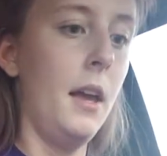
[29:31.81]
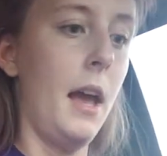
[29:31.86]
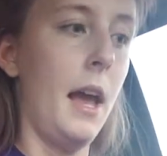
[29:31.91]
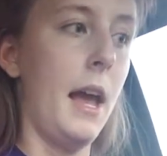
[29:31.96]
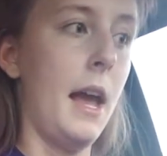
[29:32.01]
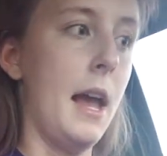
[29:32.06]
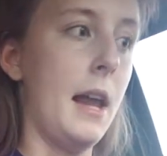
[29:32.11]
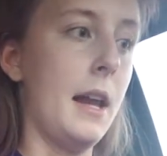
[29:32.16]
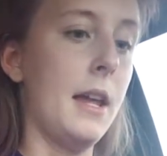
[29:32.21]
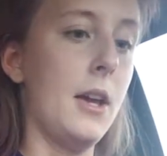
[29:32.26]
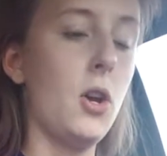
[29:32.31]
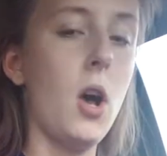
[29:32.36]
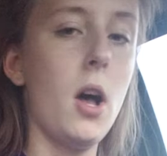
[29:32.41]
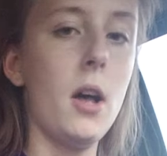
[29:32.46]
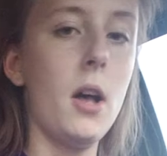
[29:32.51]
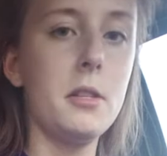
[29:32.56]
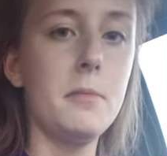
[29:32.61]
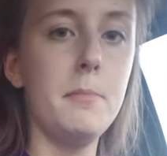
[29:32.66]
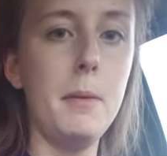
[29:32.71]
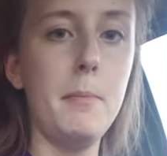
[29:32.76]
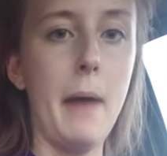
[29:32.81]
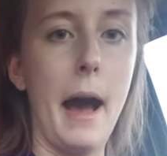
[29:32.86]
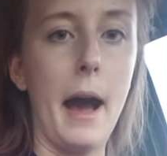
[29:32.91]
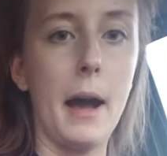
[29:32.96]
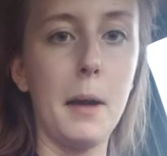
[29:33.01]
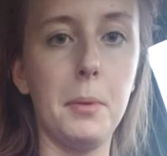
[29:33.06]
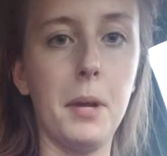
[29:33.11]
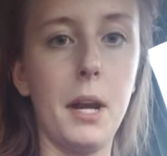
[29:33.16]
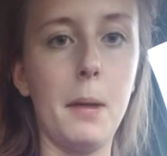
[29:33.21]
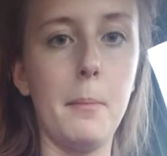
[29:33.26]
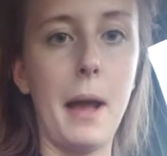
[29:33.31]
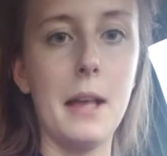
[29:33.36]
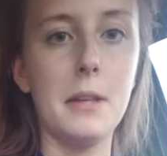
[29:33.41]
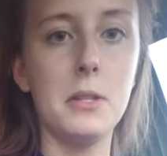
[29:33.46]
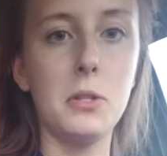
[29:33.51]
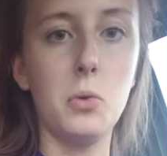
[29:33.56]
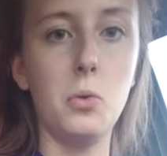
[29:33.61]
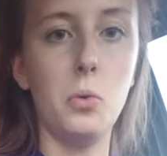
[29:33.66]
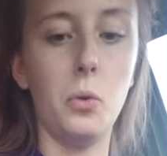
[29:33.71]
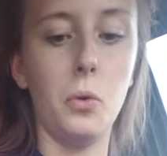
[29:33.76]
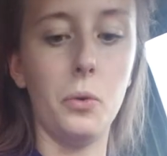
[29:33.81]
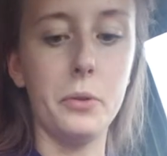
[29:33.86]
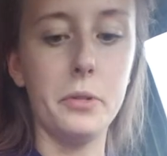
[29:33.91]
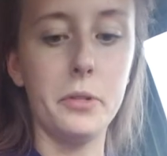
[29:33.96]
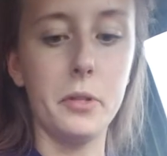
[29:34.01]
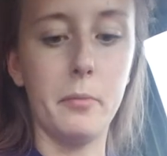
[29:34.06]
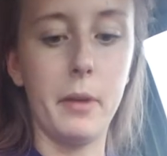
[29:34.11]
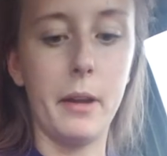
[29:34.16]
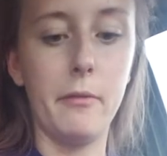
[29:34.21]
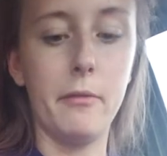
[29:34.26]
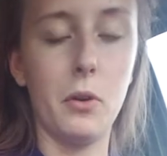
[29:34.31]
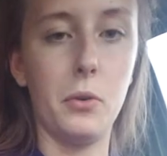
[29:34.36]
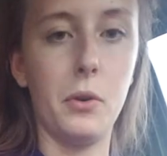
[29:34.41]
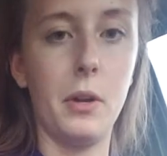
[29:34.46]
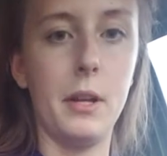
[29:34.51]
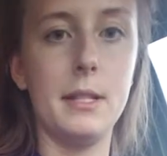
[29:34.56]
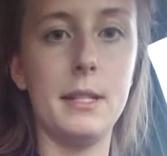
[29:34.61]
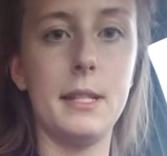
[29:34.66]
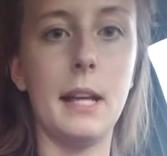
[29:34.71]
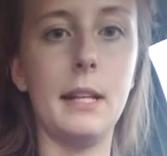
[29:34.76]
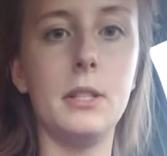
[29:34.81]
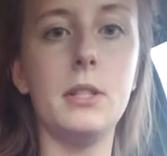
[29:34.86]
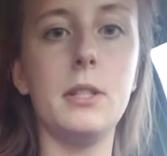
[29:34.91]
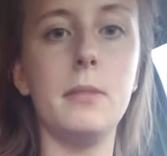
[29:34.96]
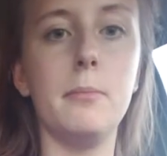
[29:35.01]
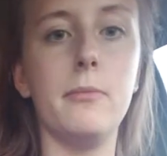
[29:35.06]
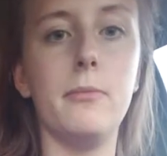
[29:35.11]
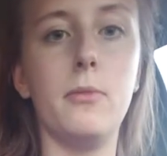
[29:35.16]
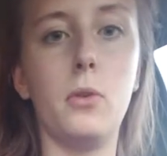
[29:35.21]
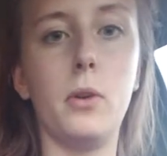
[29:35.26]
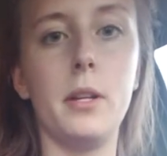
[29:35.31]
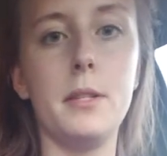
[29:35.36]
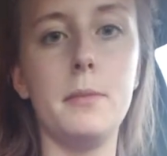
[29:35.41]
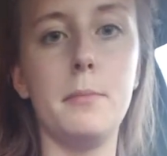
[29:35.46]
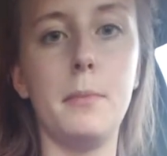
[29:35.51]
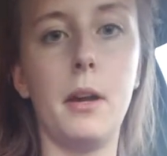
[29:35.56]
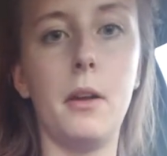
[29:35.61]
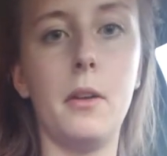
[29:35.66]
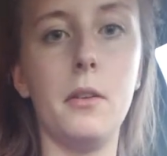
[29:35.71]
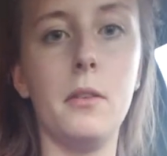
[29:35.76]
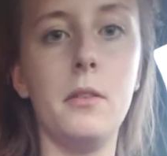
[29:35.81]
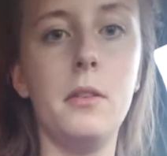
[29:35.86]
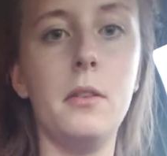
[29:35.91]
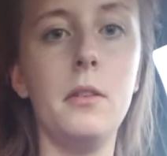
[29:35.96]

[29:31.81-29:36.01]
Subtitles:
And he calls me back, but I'm at school, so my phone is sent to voicemail.